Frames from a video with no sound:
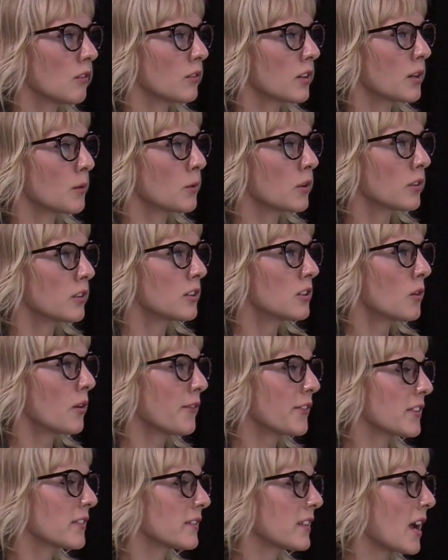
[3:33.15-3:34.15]
All right, well, you don't
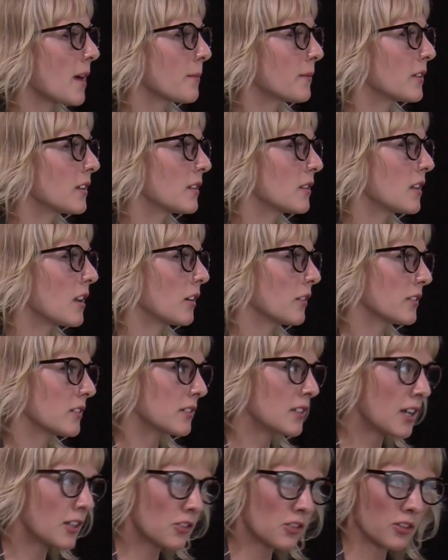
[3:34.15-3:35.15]
have to stop. Now,
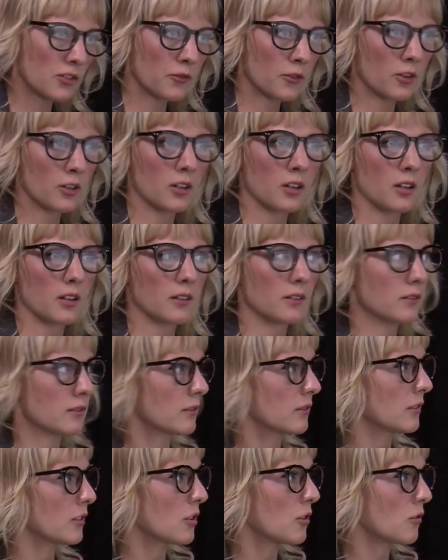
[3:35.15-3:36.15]
it's not just for uh,
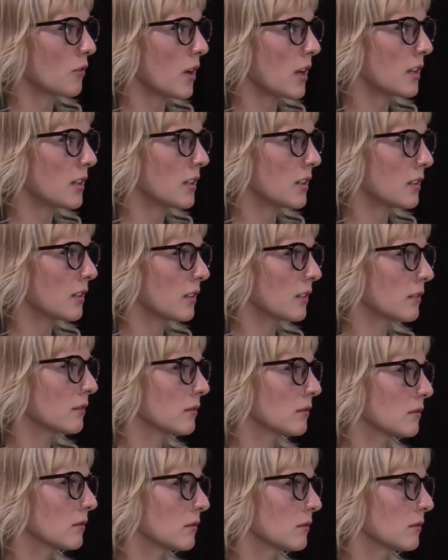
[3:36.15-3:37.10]
creating a uh,